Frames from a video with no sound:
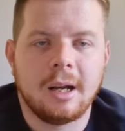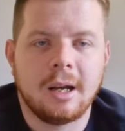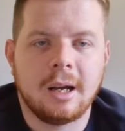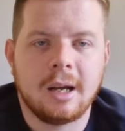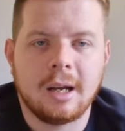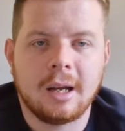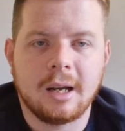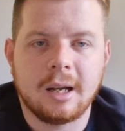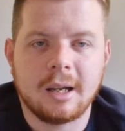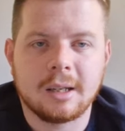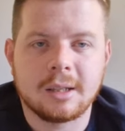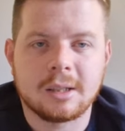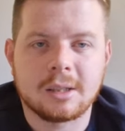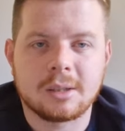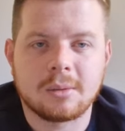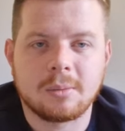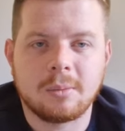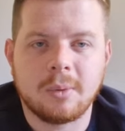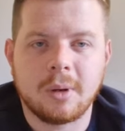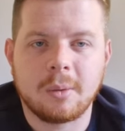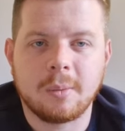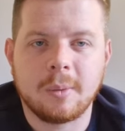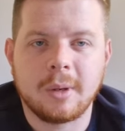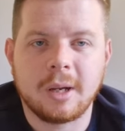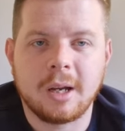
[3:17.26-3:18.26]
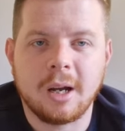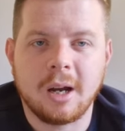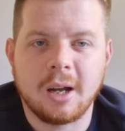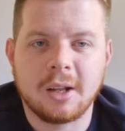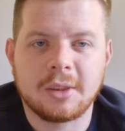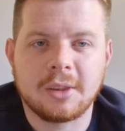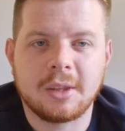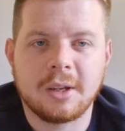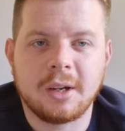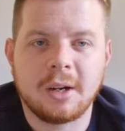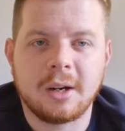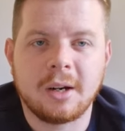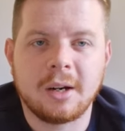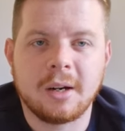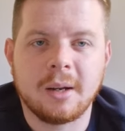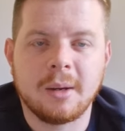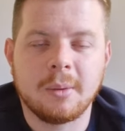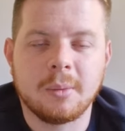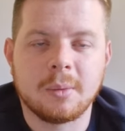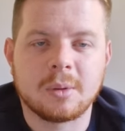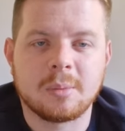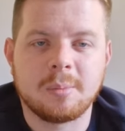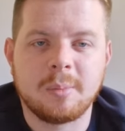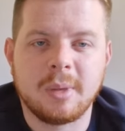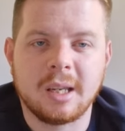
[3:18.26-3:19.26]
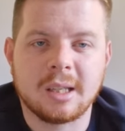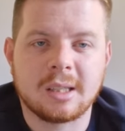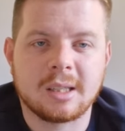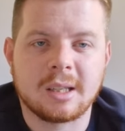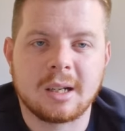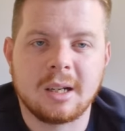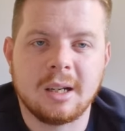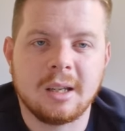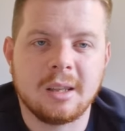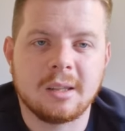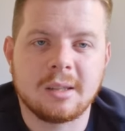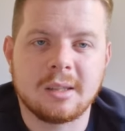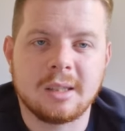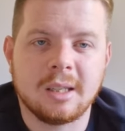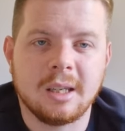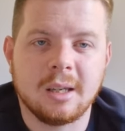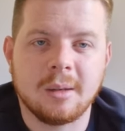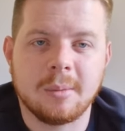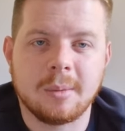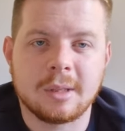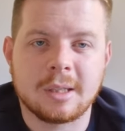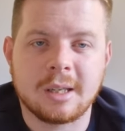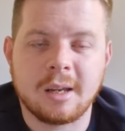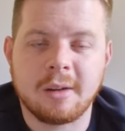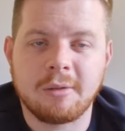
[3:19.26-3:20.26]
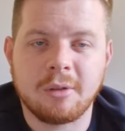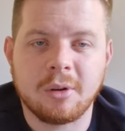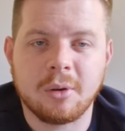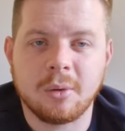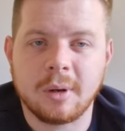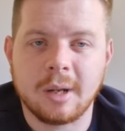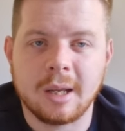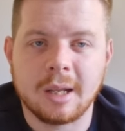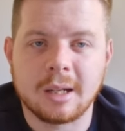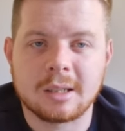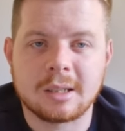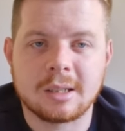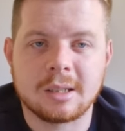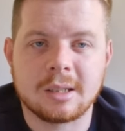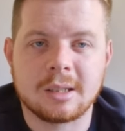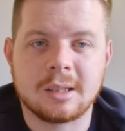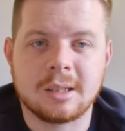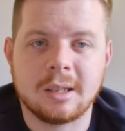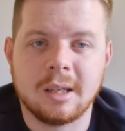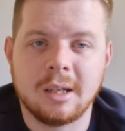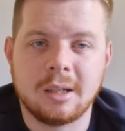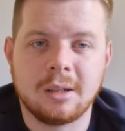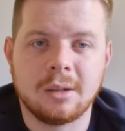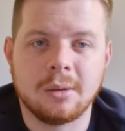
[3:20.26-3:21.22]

as when we got there it was basically the same as everyone else's seat.